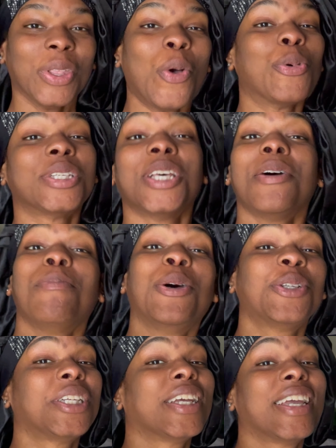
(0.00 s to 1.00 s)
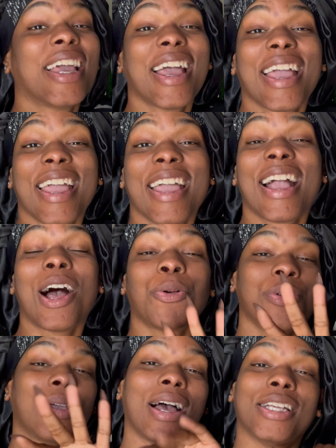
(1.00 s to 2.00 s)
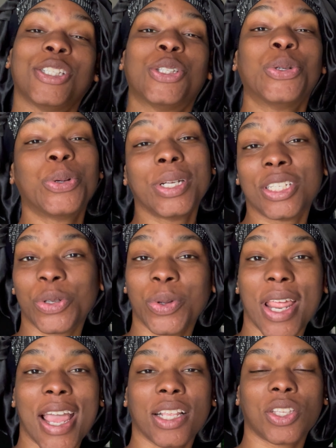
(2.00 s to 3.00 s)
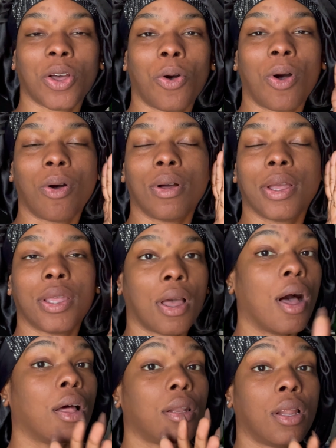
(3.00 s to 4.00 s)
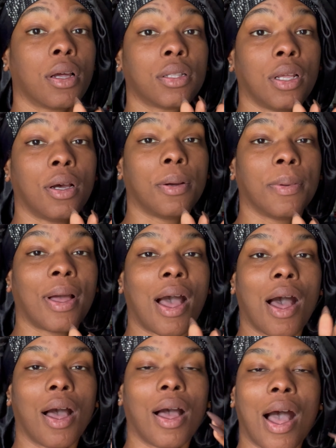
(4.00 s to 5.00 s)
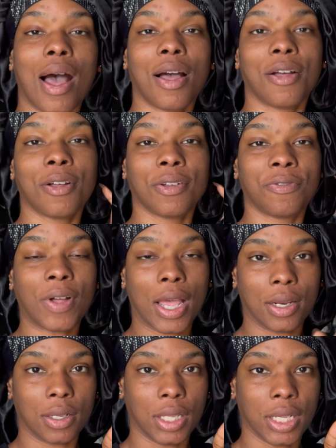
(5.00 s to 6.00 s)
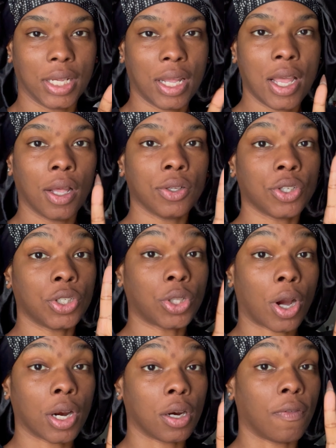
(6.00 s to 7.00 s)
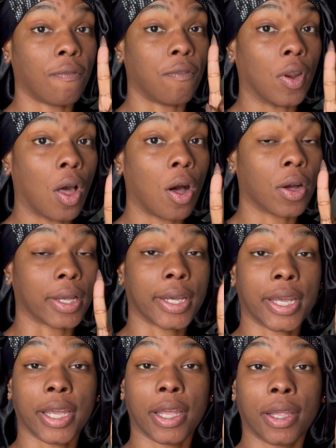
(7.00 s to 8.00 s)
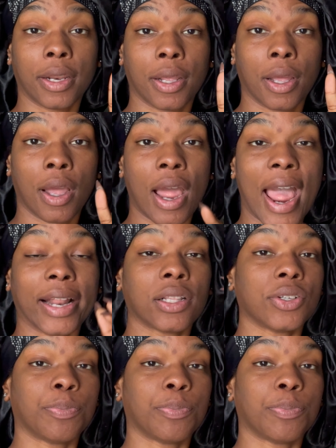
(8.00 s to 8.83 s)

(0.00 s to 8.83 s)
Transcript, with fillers: What's up, Motion gang? How are you guys doing today? So y'all lucked up. I finally started a vlog again at the